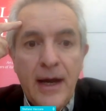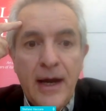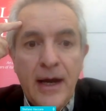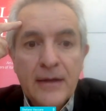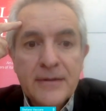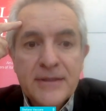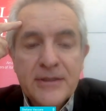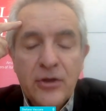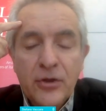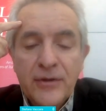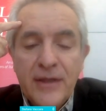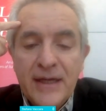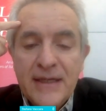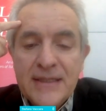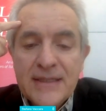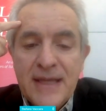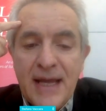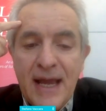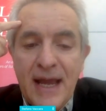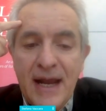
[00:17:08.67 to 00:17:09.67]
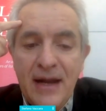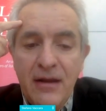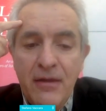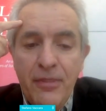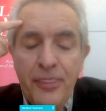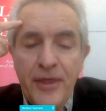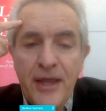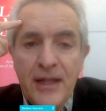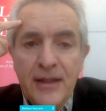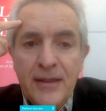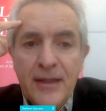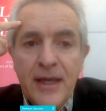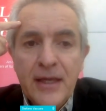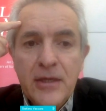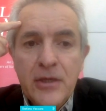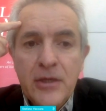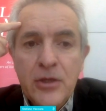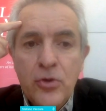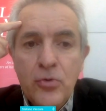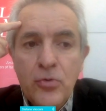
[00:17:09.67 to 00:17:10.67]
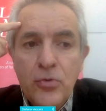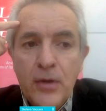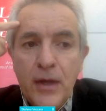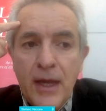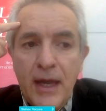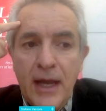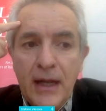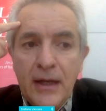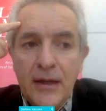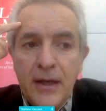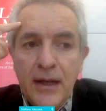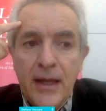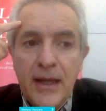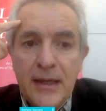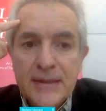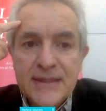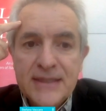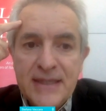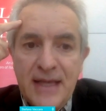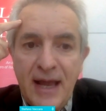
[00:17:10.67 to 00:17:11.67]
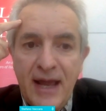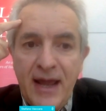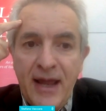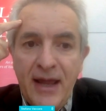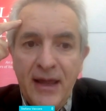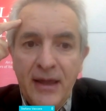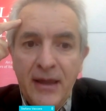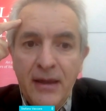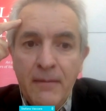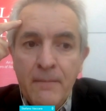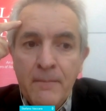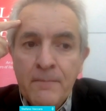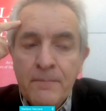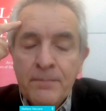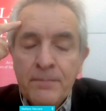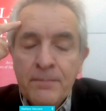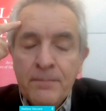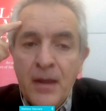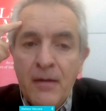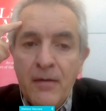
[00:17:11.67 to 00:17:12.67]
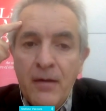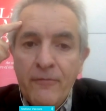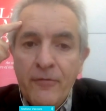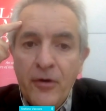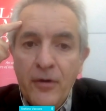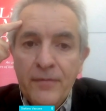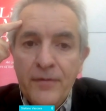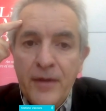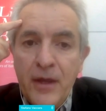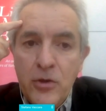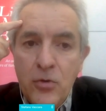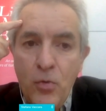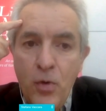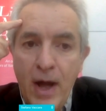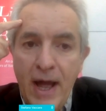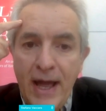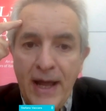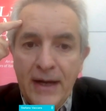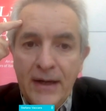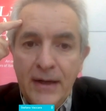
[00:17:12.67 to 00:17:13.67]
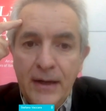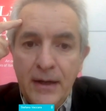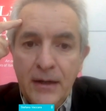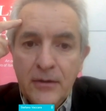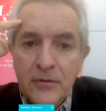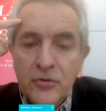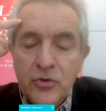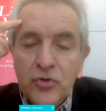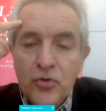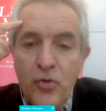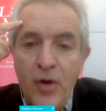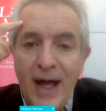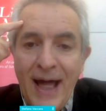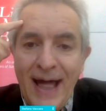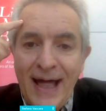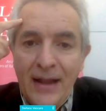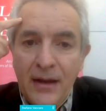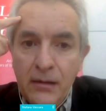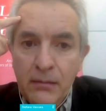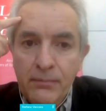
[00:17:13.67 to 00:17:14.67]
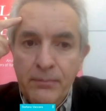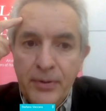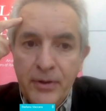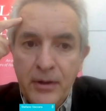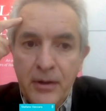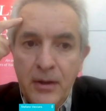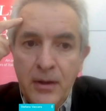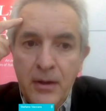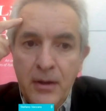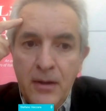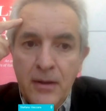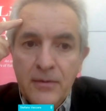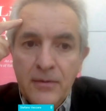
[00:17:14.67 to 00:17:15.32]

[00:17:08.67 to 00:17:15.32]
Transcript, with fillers: Uh, so there is anything that you can uh, say from the UN to help